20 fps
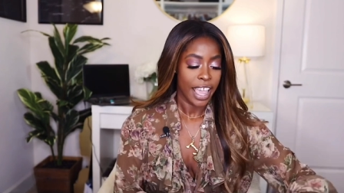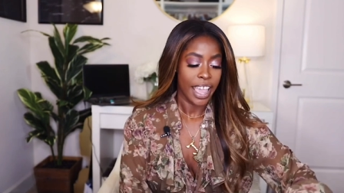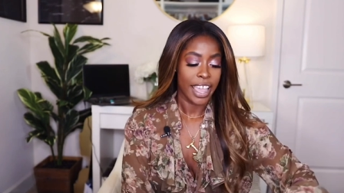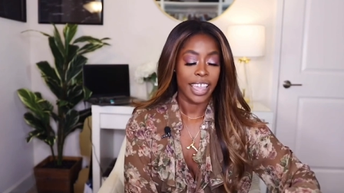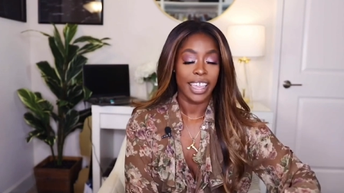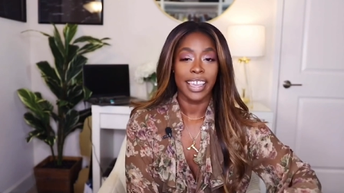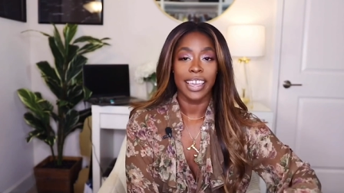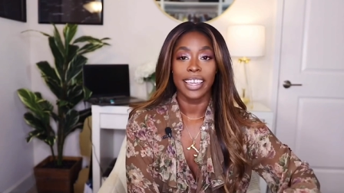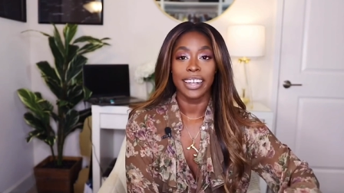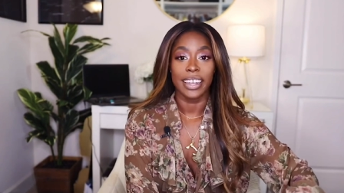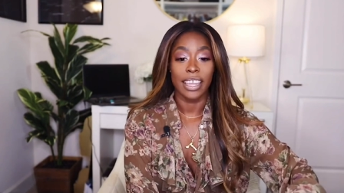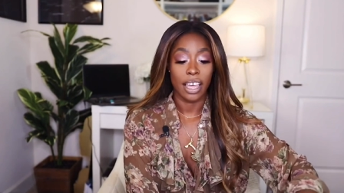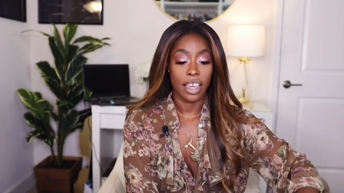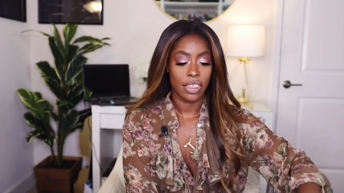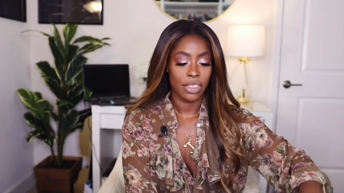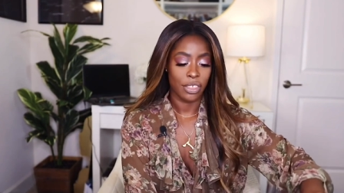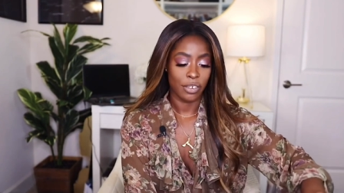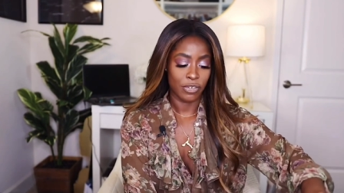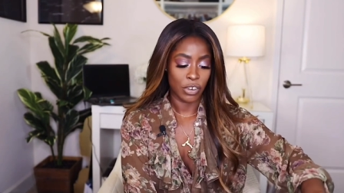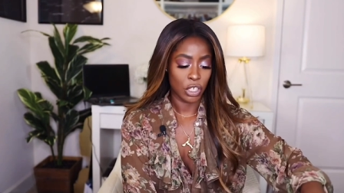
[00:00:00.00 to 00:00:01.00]
and
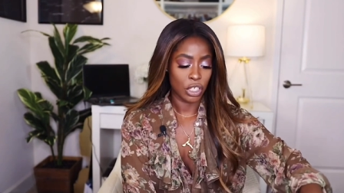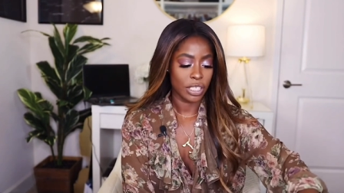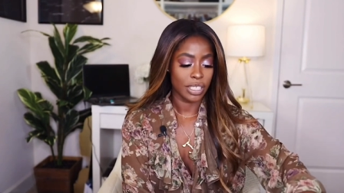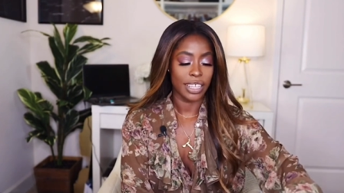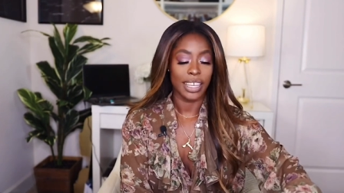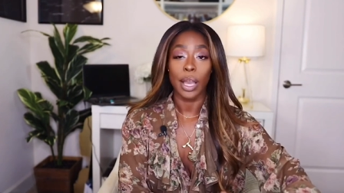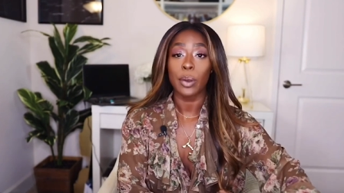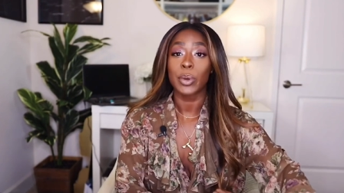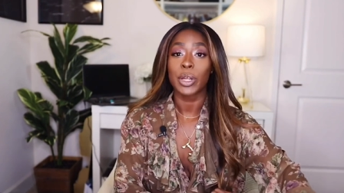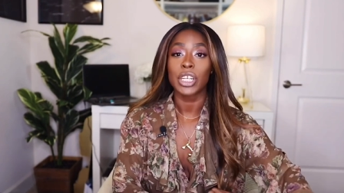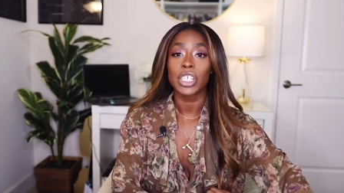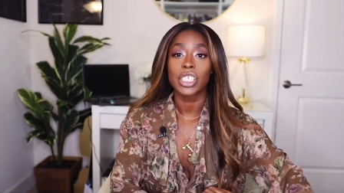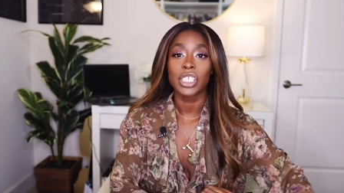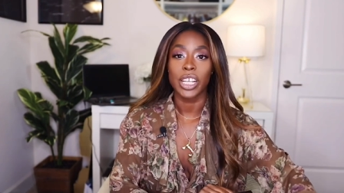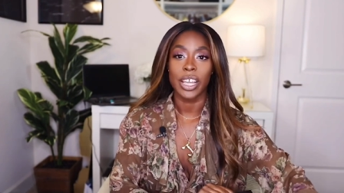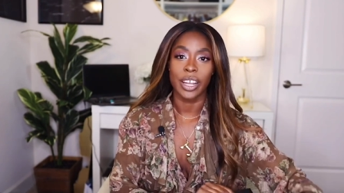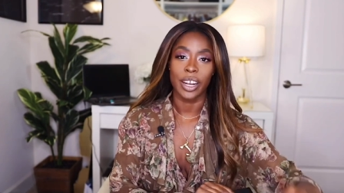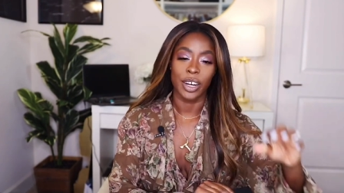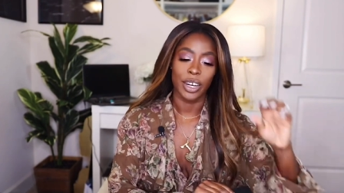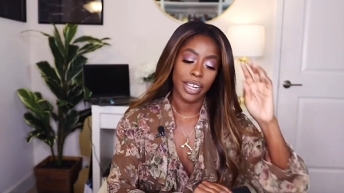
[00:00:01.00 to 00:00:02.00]
the first thing I wanna
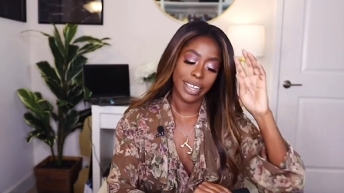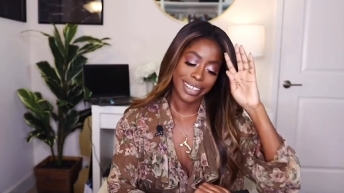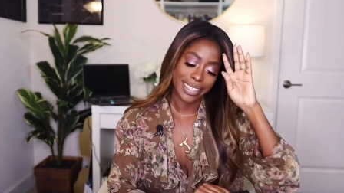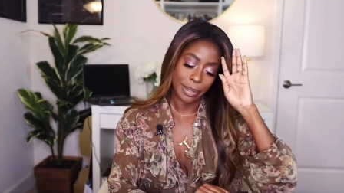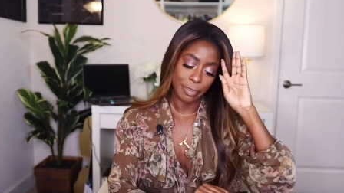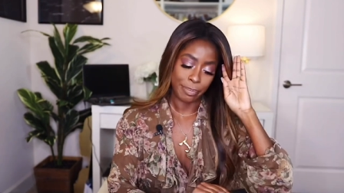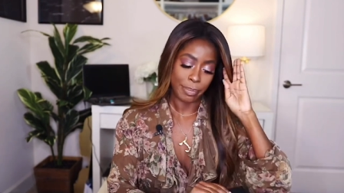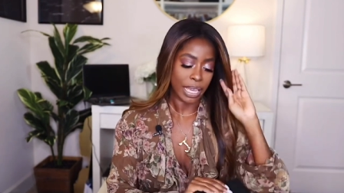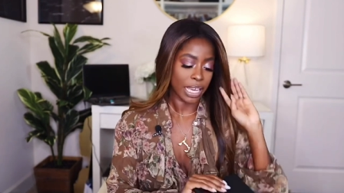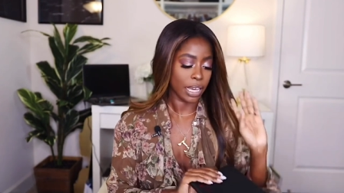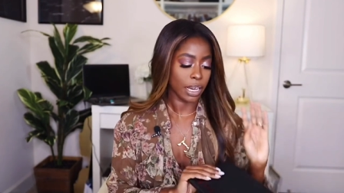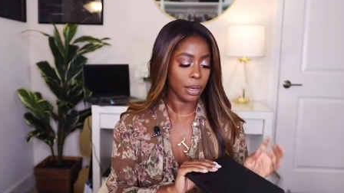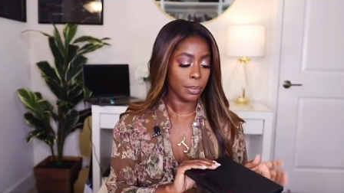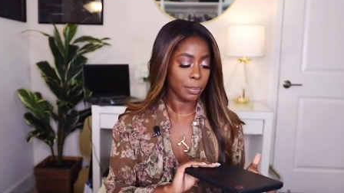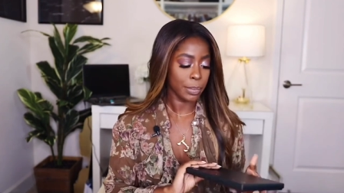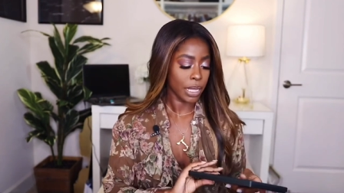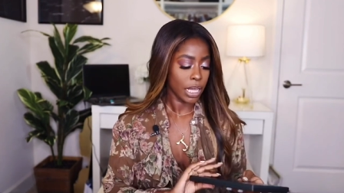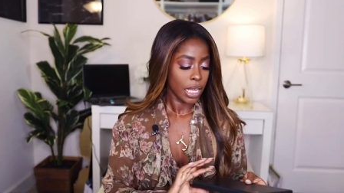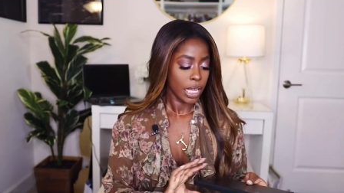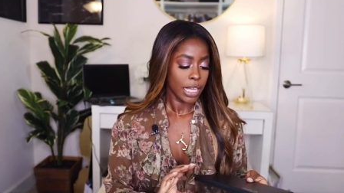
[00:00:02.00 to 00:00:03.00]
share is
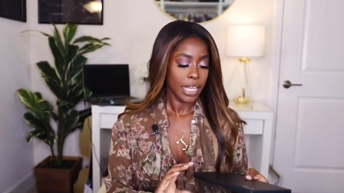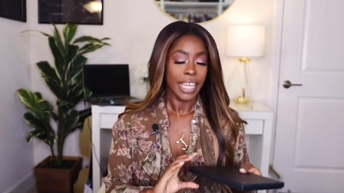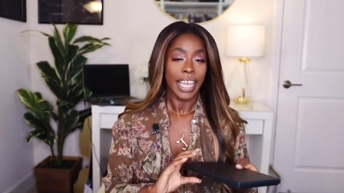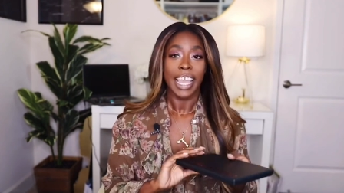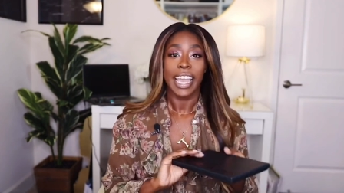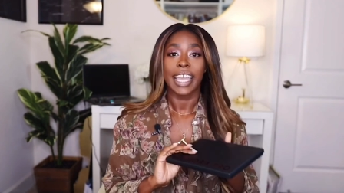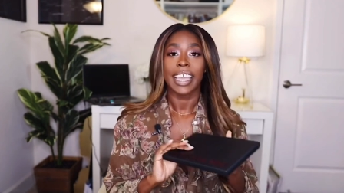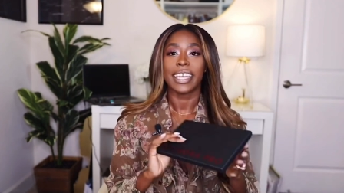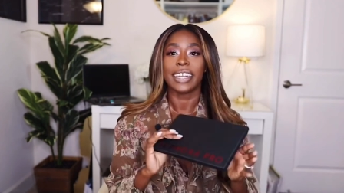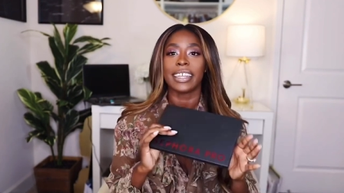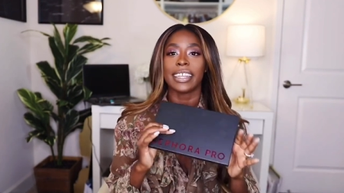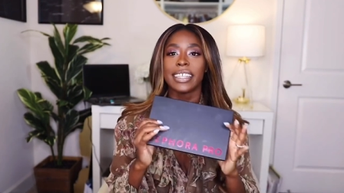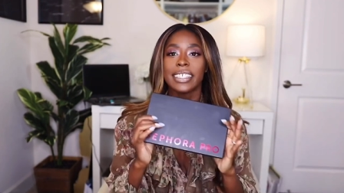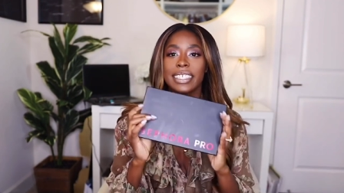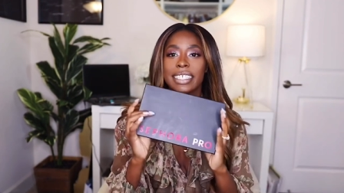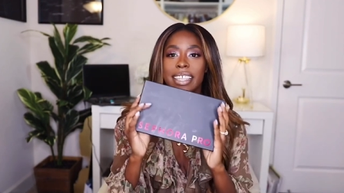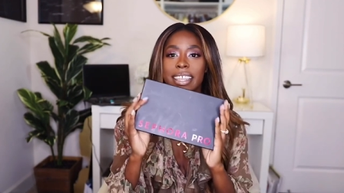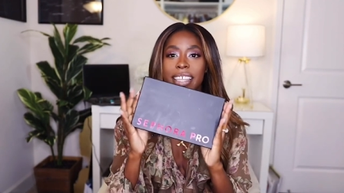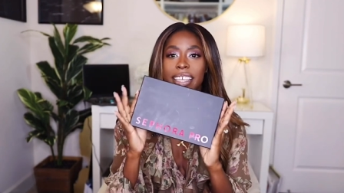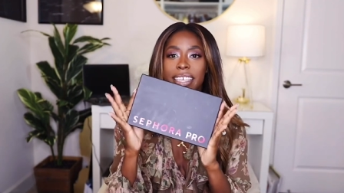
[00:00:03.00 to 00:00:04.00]
makeup, and it
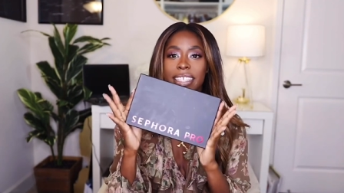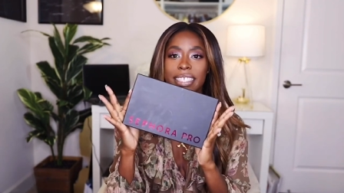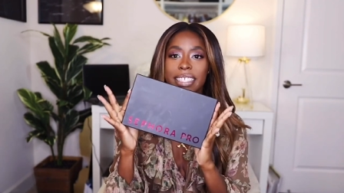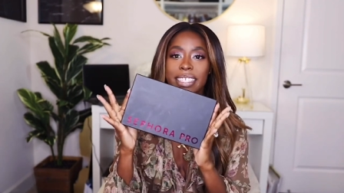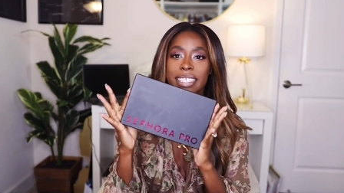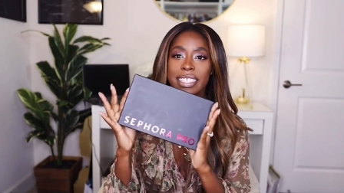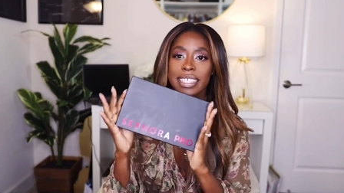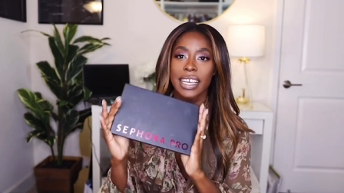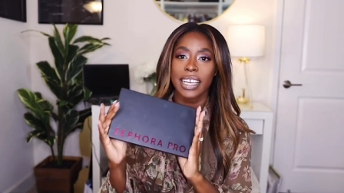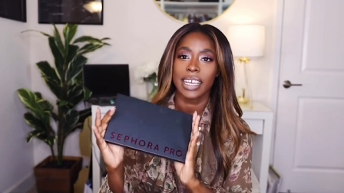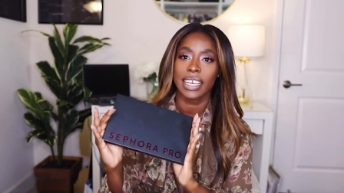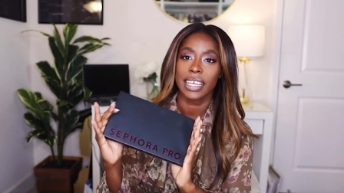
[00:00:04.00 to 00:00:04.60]
is this